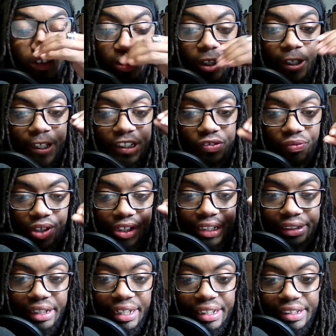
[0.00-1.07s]
it's very
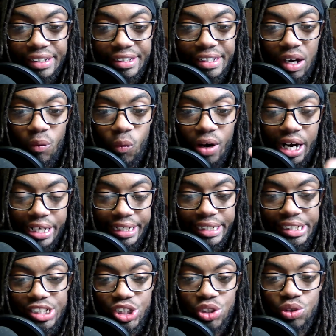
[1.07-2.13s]
likely that when I get
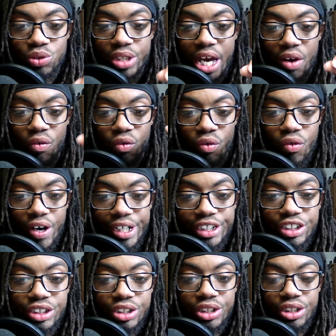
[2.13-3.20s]
into that
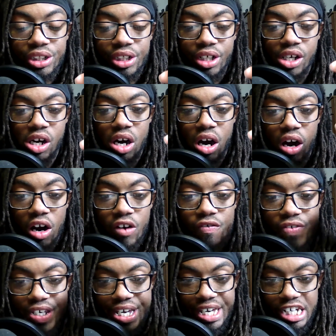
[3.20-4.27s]
range of
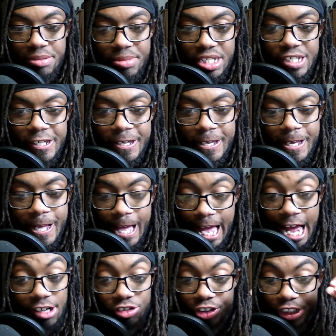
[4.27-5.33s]
the enemy,
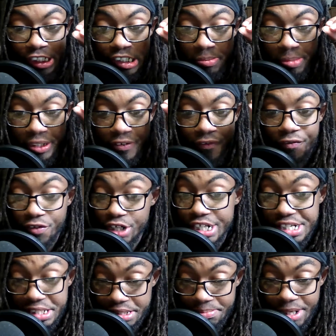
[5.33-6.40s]
I'll just simply
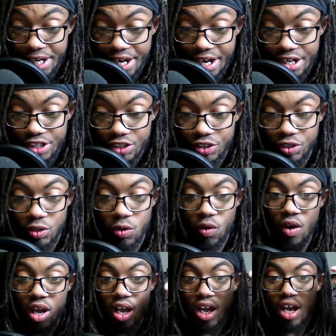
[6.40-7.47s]
freeze midair. So
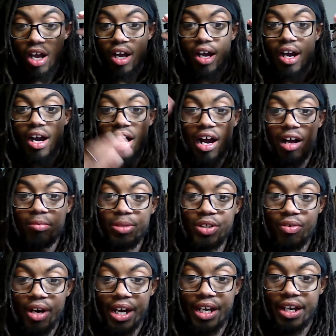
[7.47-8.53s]
I'll be
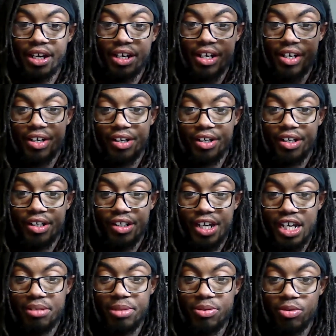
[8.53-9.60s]
right here,
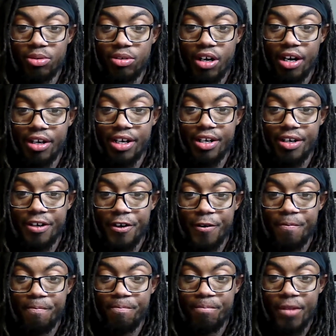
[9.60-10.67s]
enemy will be right here,
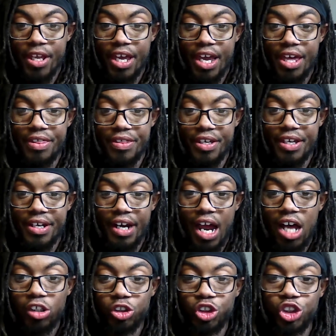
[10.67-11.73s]
and then
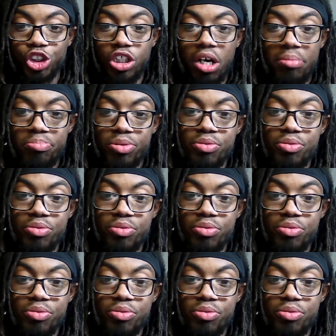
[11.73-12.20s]
I'll jump,